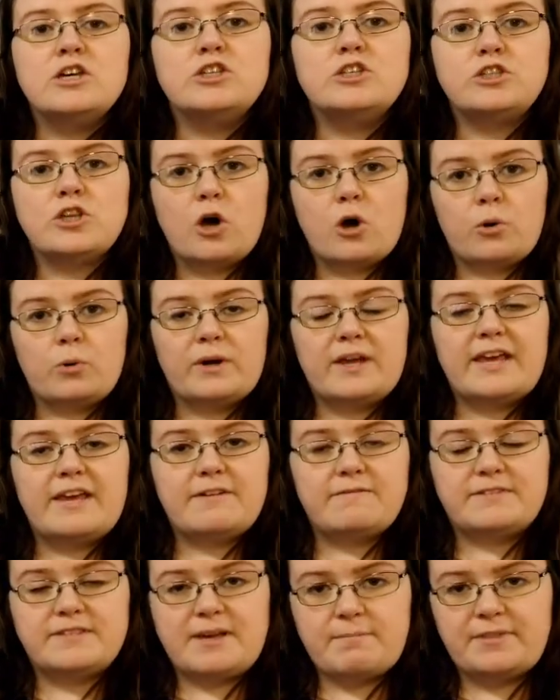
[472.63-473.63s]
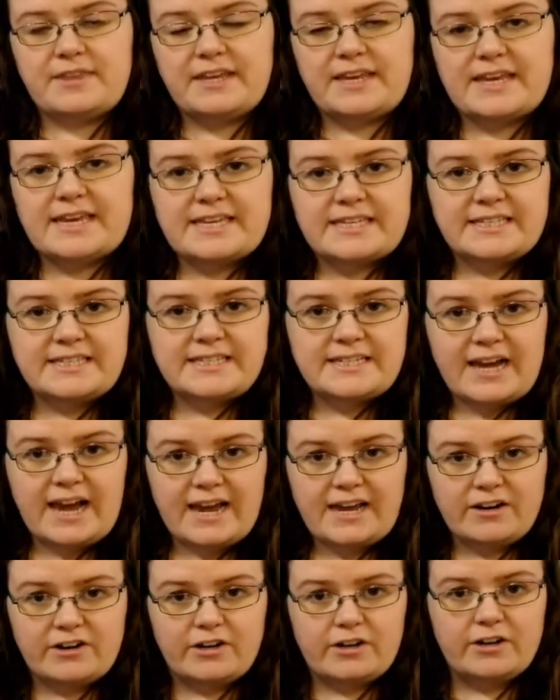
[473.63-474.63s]
So if something is
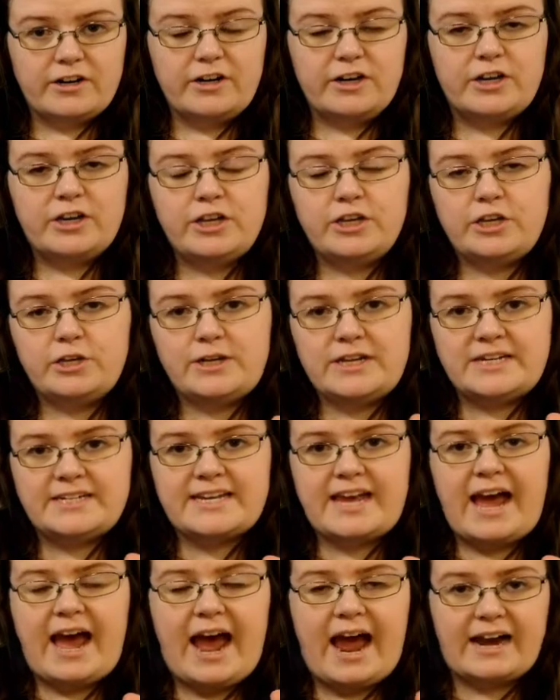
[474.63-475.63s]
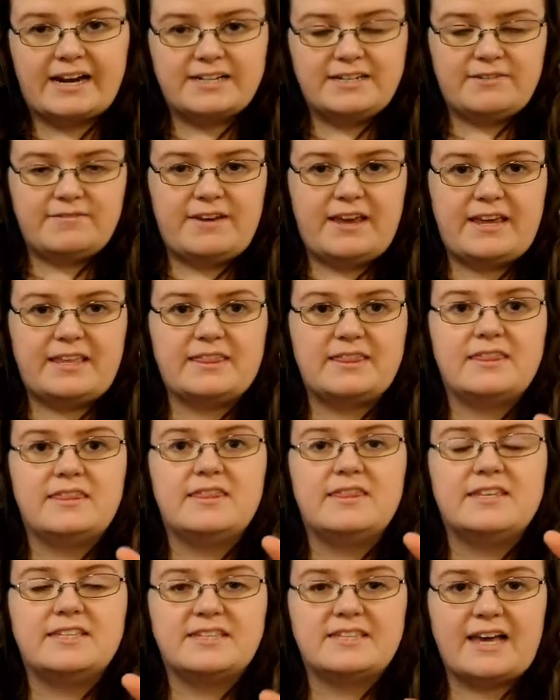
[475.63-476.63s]
tighter, you need to activate
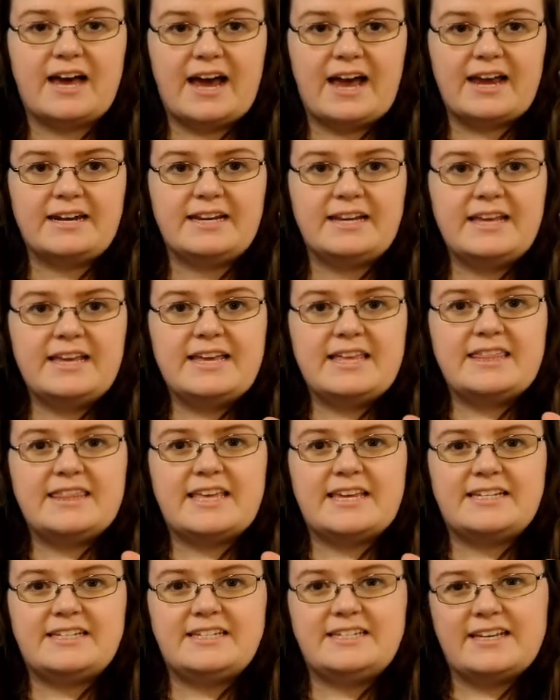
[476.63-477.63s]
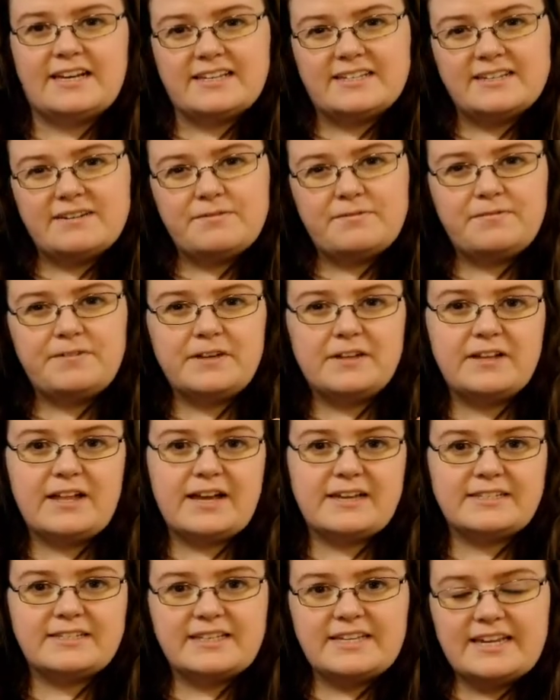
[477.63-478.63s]
the side that doesn't feel
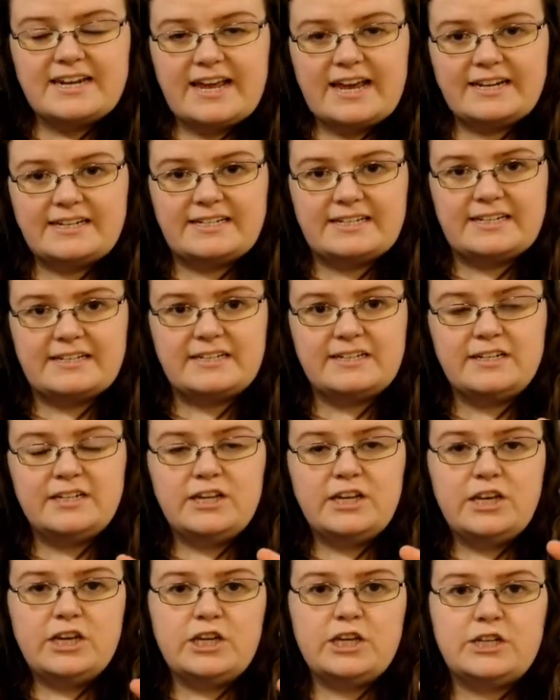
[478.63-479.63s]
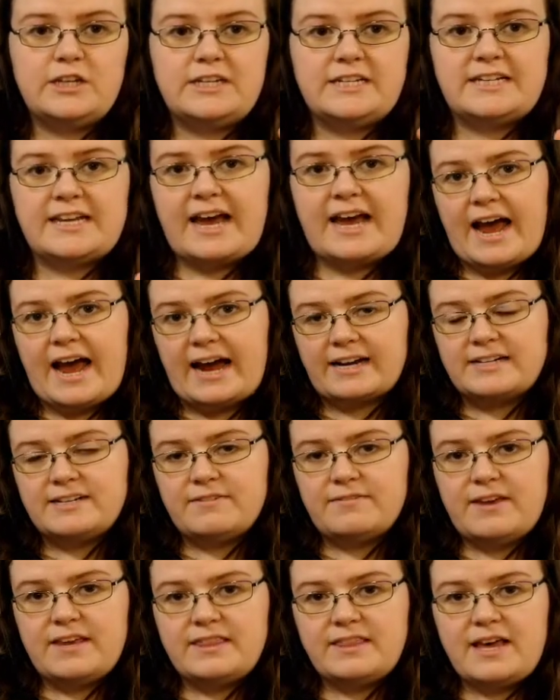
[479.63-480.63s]
as connected. You need
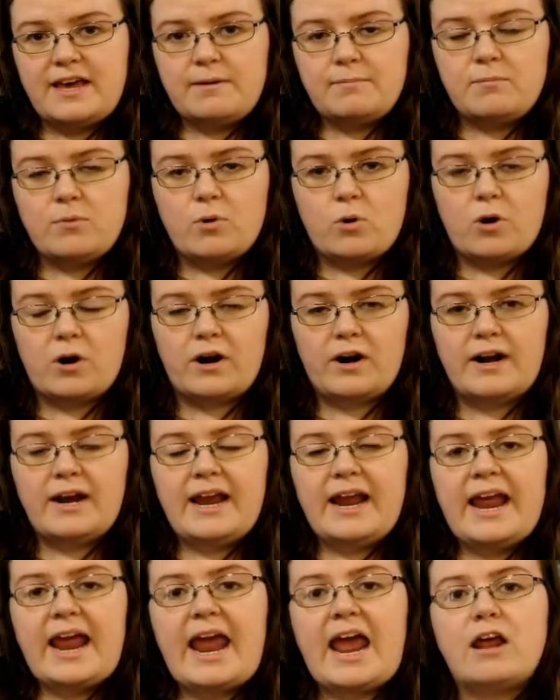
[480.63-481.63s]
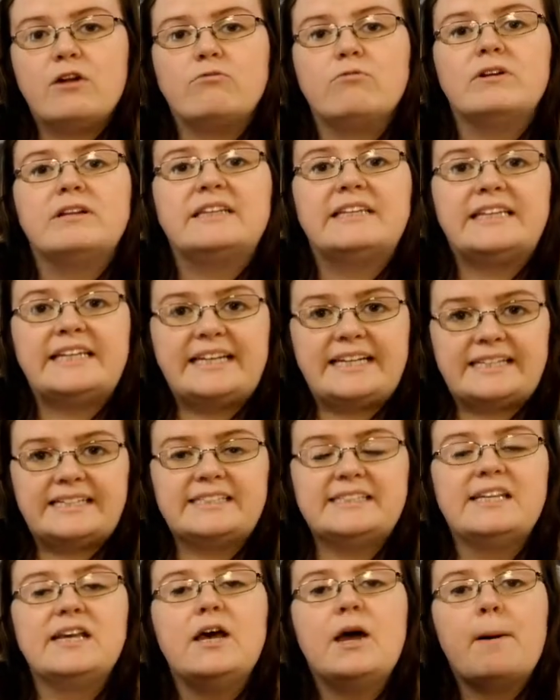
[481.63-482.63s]
activate that more and
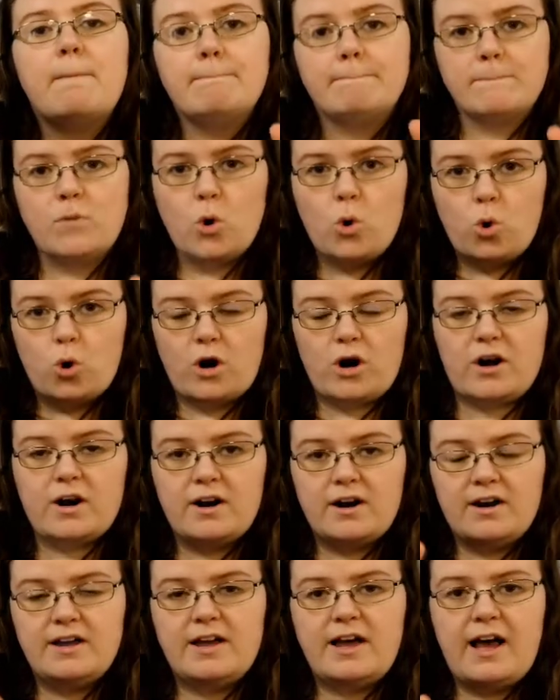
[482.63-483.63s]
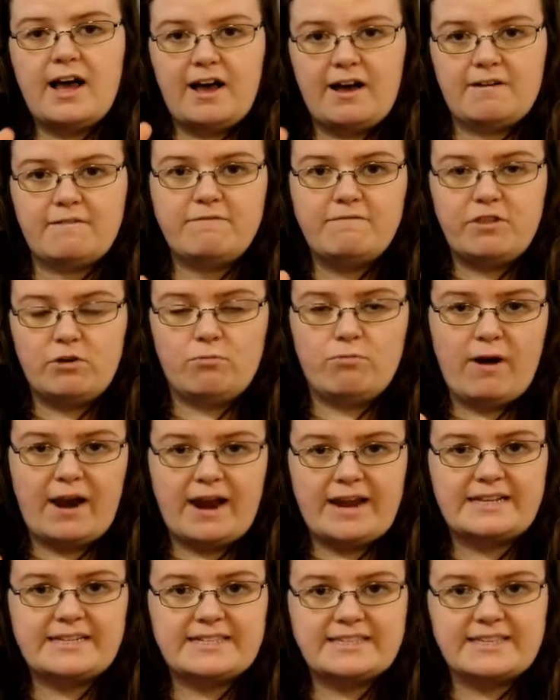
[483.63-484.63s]
release more of the
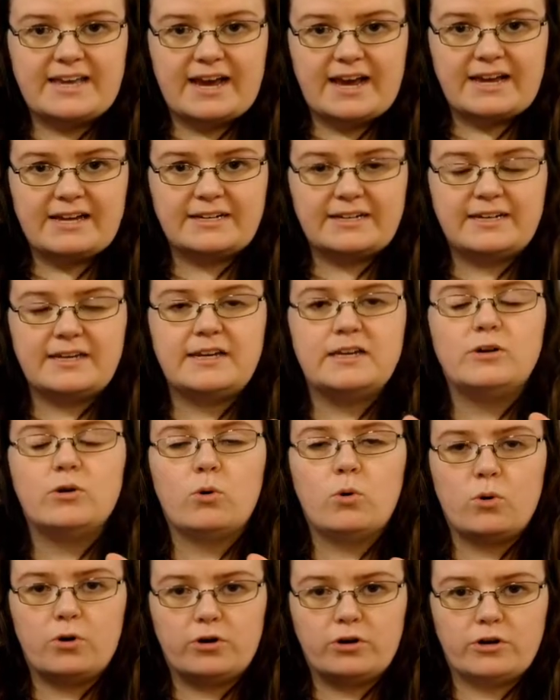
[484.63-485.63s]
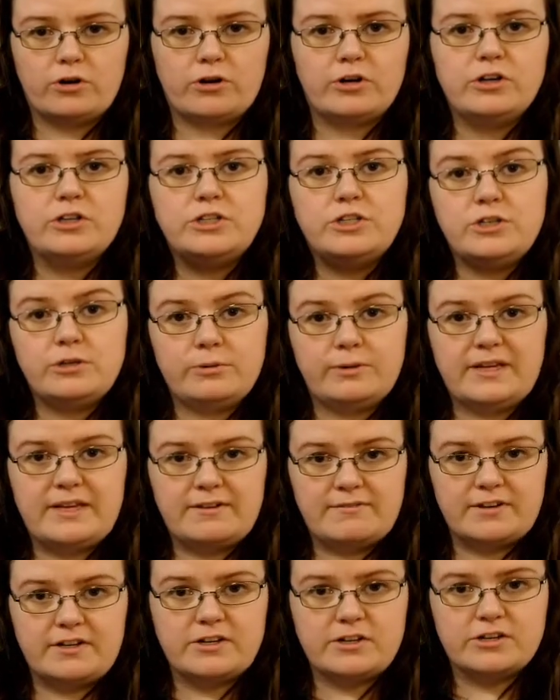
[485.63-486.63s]
right side in order to
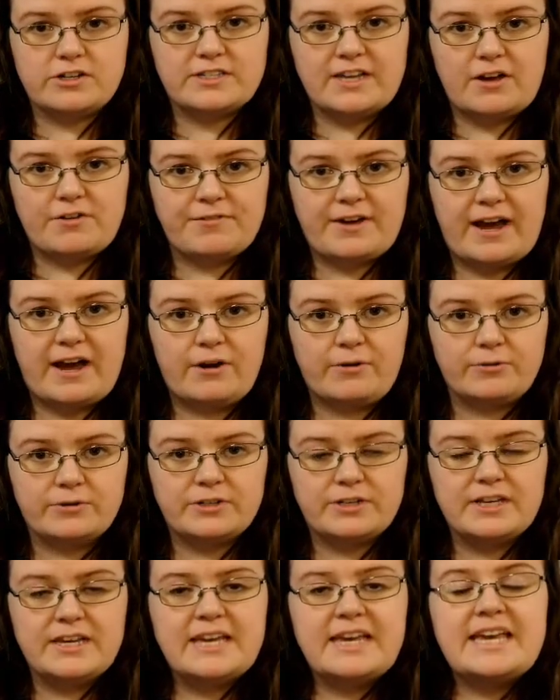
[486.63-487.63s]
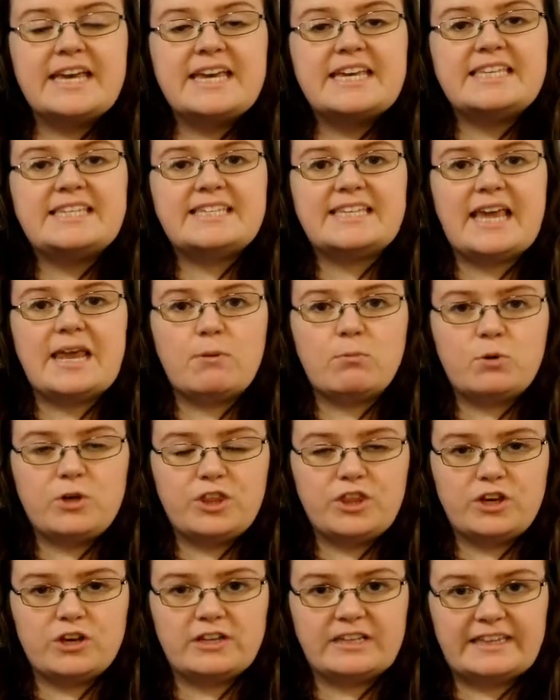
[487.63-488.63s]
even yourself out. Same
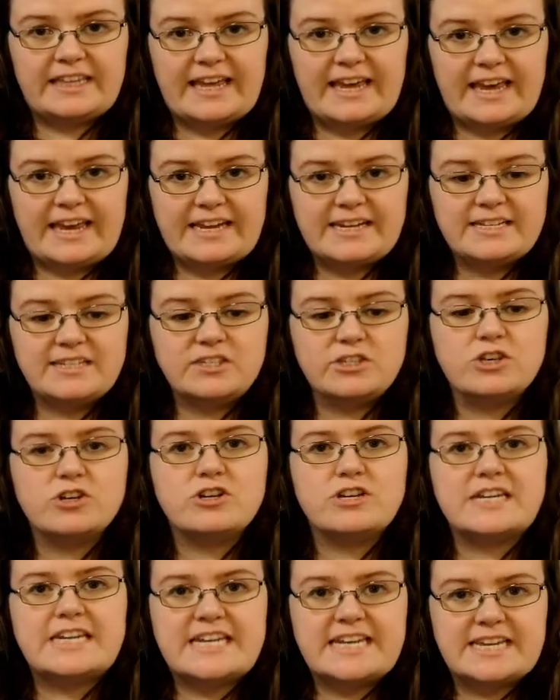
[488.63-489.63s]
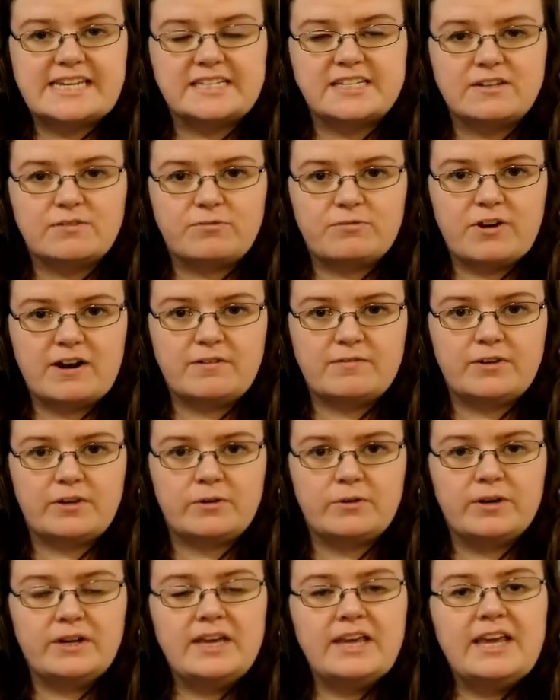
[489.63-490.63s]
with your legs, your knees in front of
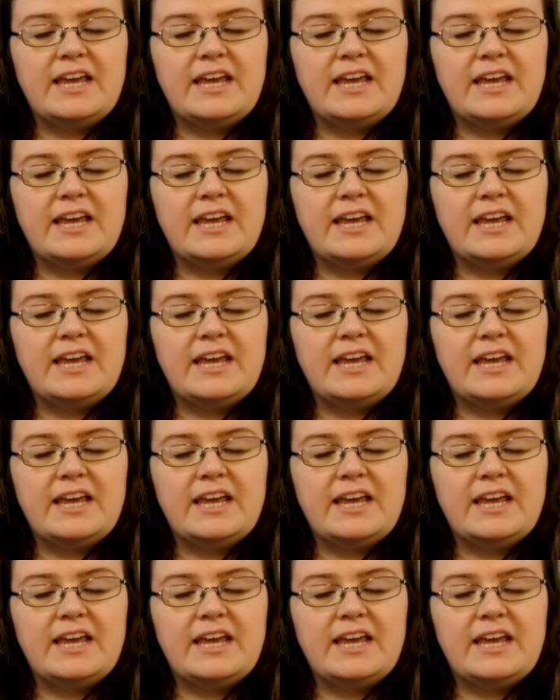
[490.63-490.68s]
you.